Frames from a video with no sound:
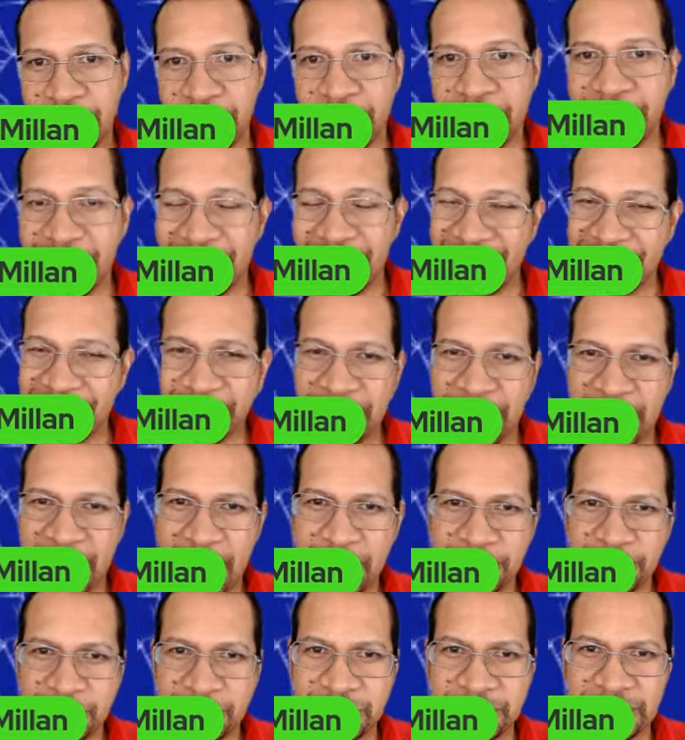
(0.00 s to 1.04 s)
never
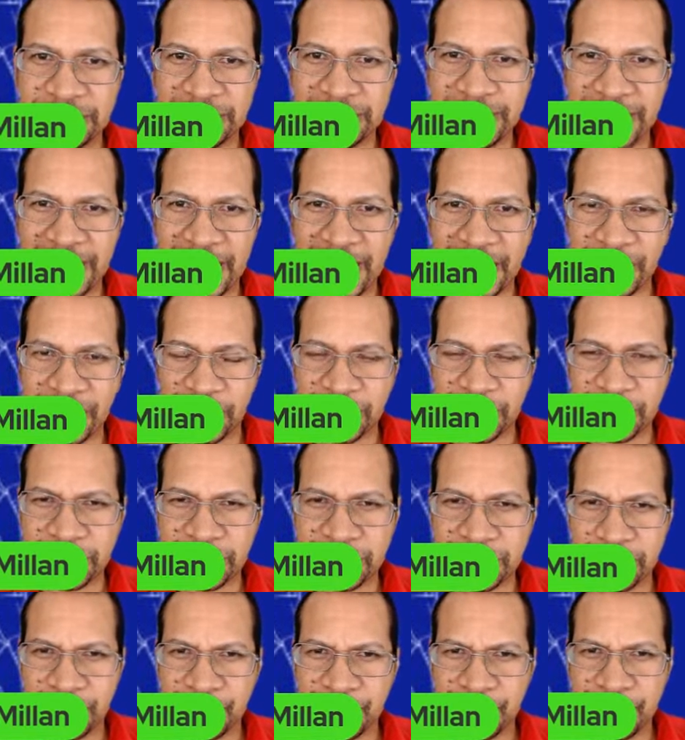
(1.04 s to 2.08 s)
happens in
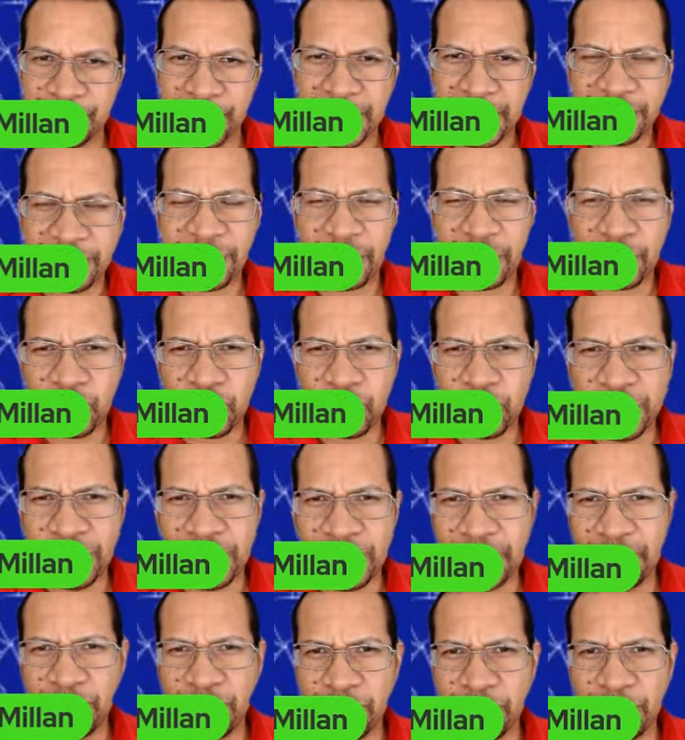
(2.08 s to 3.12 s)
adults. That's a
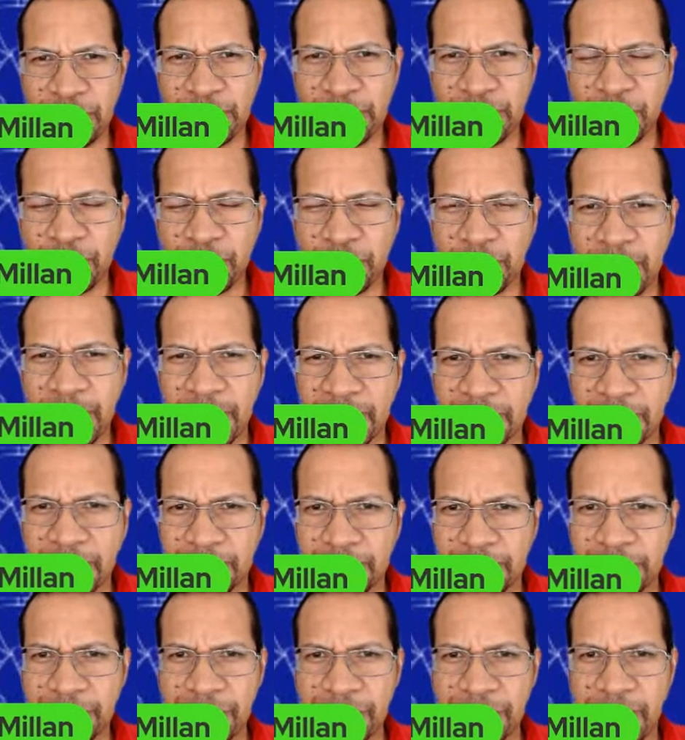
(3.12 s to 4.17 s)
really, really
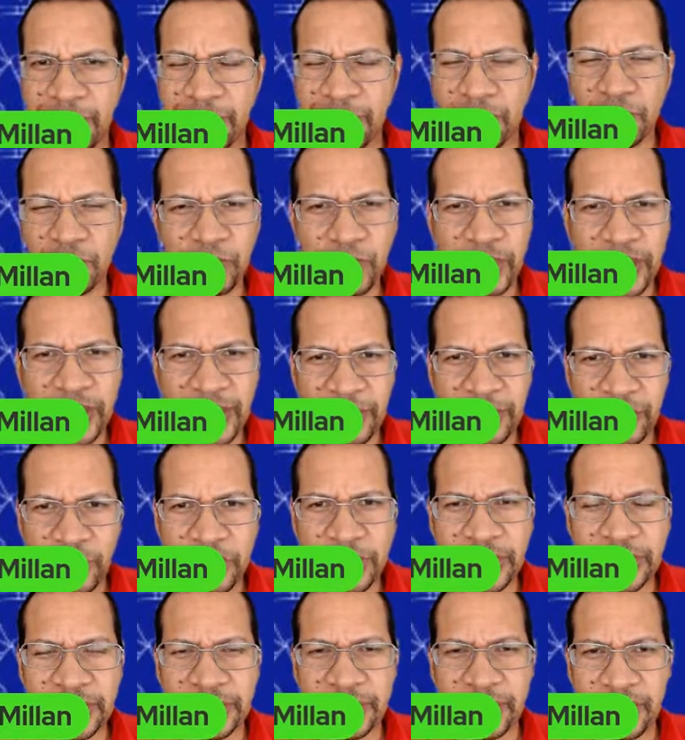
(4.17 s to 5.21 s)
remarkable thing. Why
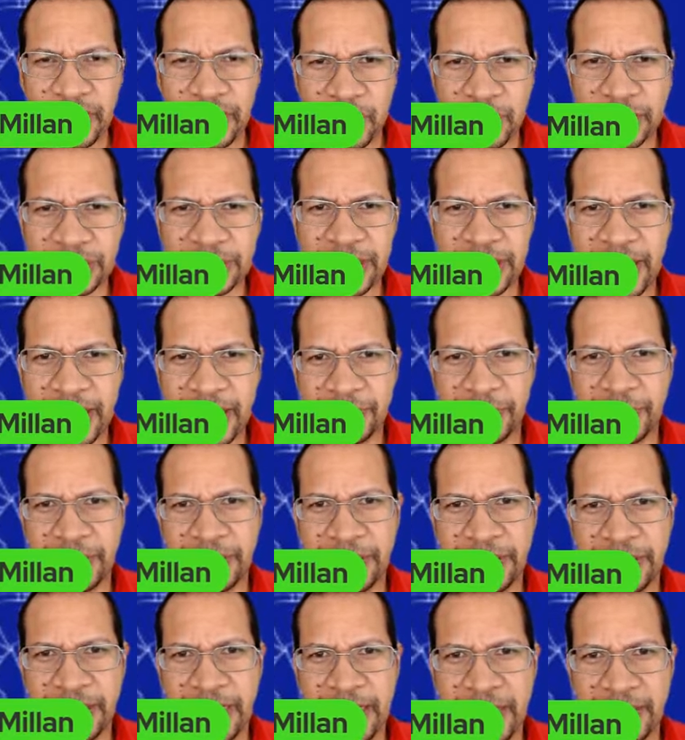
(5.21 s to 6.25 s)
would it not
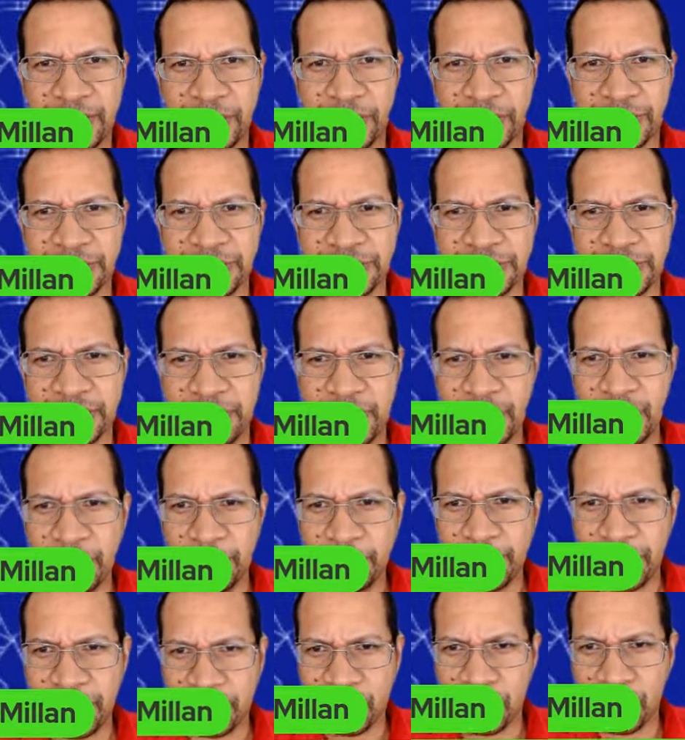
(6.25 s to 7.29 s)
happen in adults?
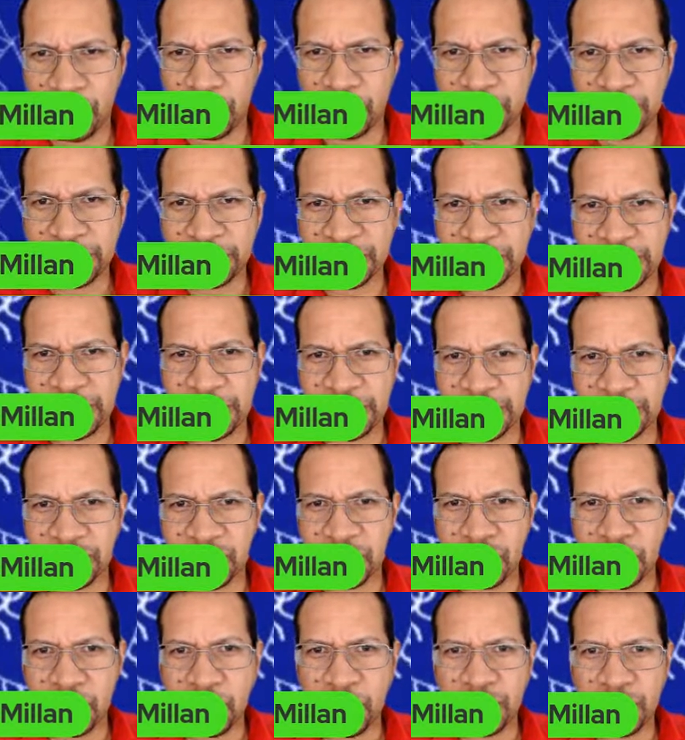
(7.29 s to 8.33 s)
Because it is
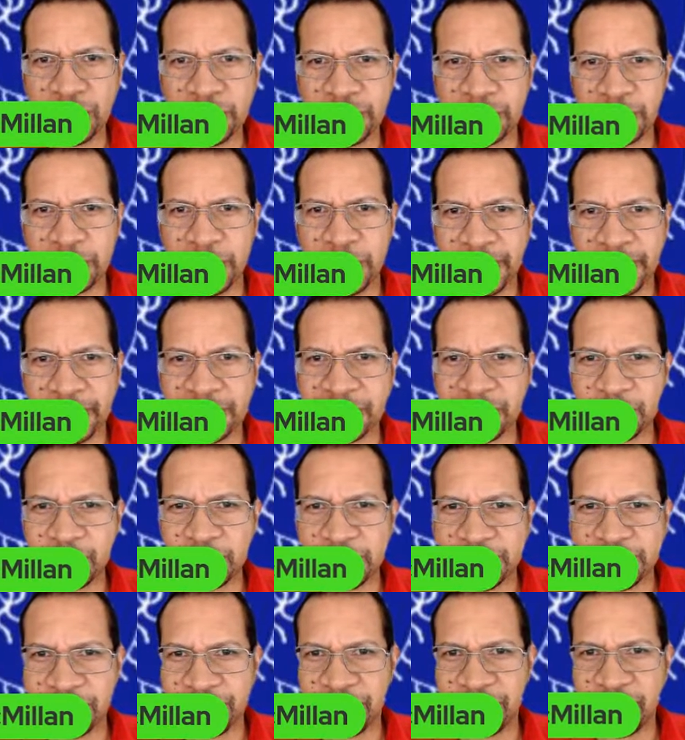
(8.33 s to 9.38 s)
caused by a
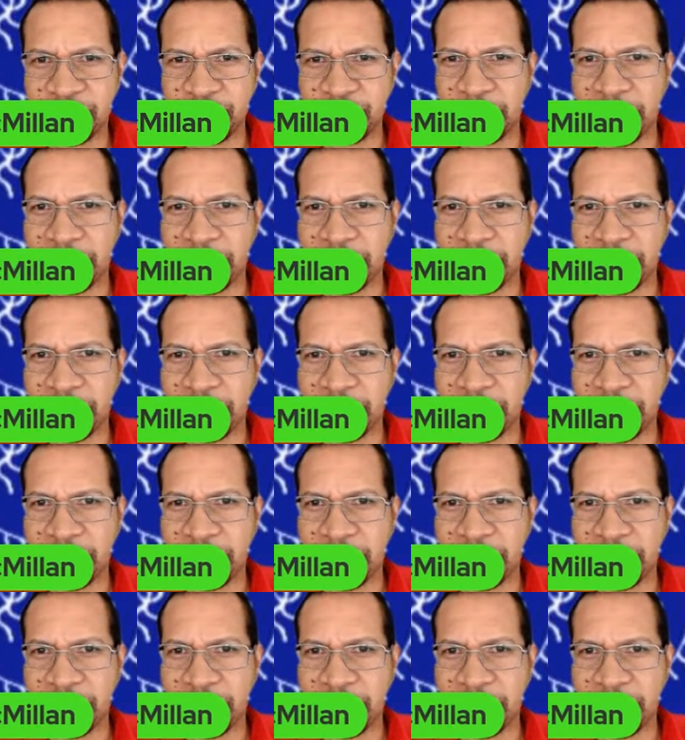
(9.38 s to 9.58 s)
specific